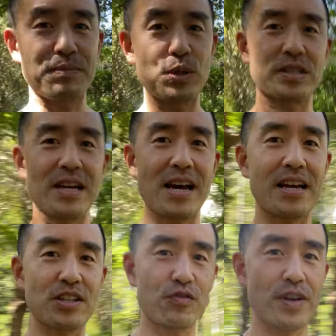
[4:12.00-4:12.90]
blue
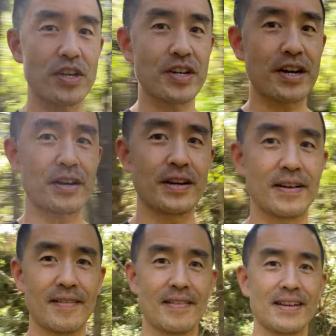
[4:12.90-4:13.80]
skies, fresh air,
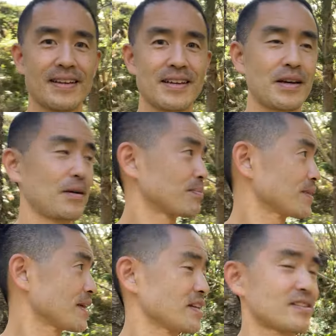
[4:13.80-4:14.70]

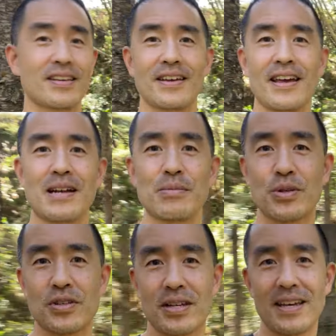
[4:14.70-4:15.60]
plants,
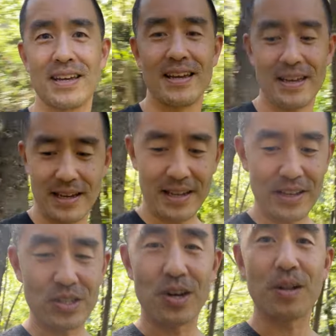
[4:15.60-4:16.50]
animals,
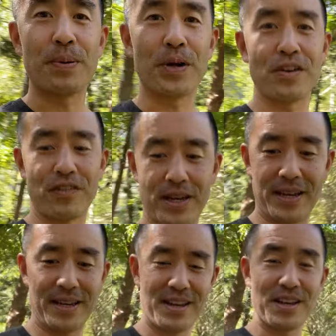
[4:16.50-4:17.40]
it's all a part of
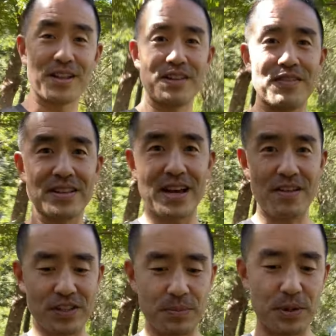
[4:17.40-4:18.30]
living life,
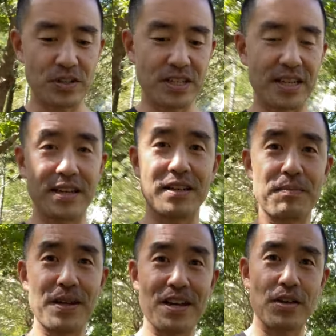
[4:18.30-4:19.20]
experiencing it, and
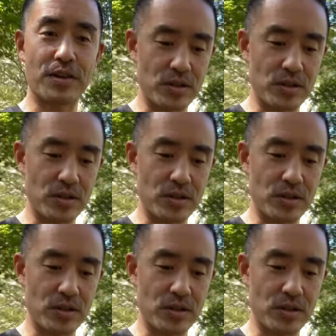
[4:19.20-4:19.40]
being healthier.